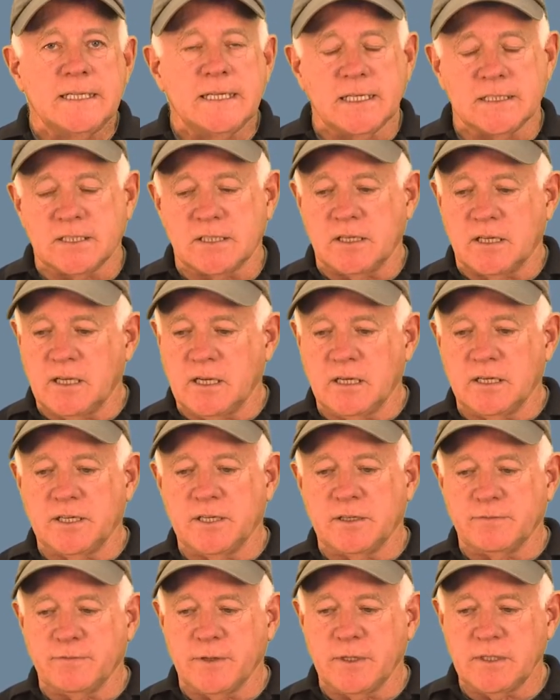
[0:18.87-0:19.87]
It's a little
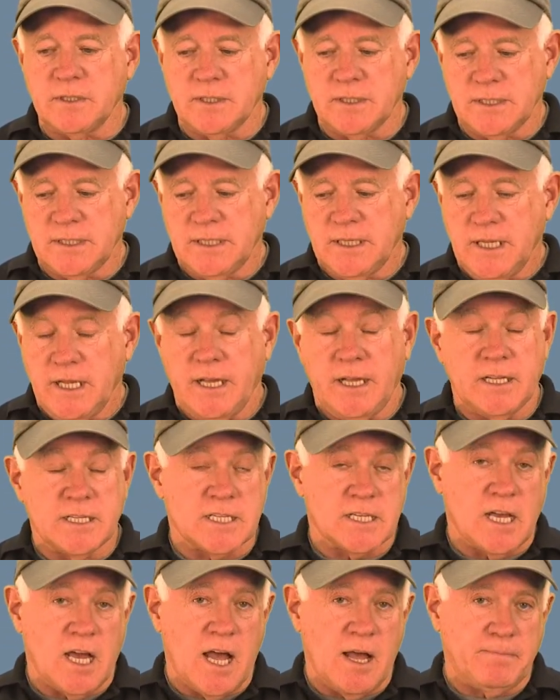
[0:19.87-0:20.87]
different,
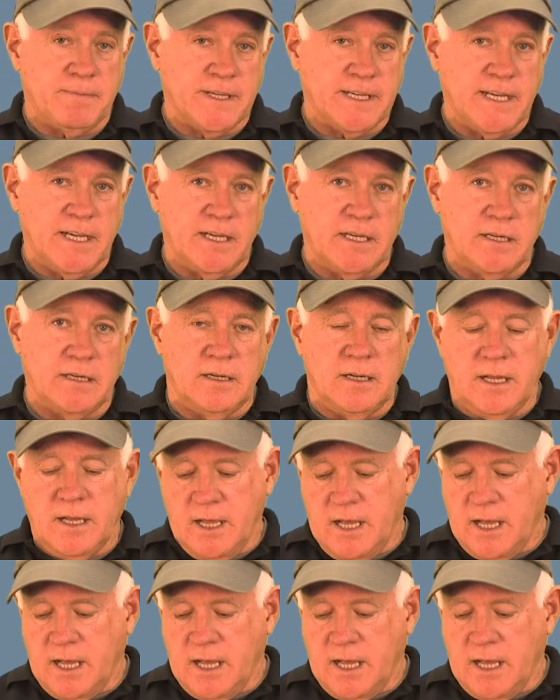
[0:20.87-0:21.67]
it's complicated.